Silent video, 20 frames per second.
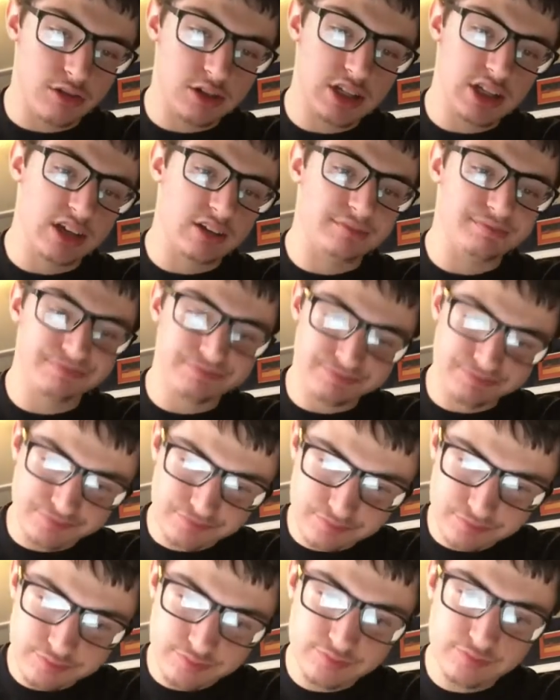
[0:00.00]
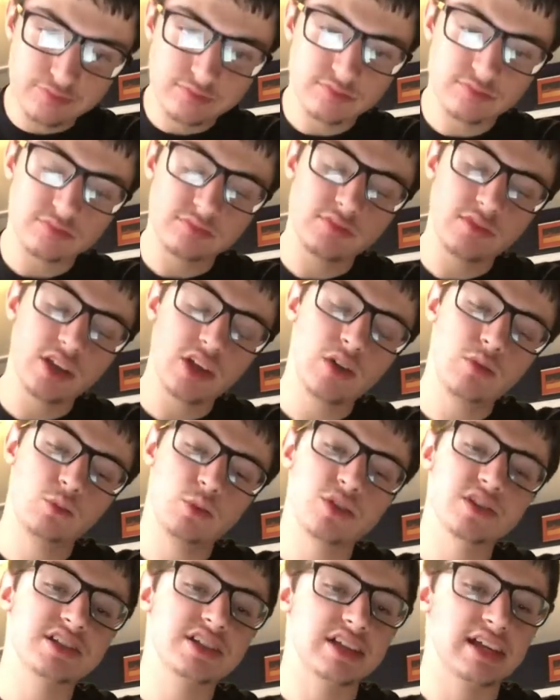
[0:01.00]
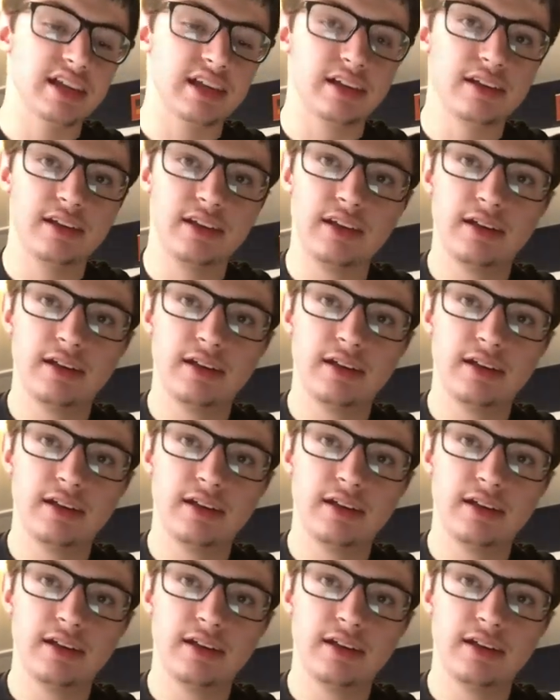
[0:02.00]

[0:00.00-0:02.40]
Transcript: So we'll see.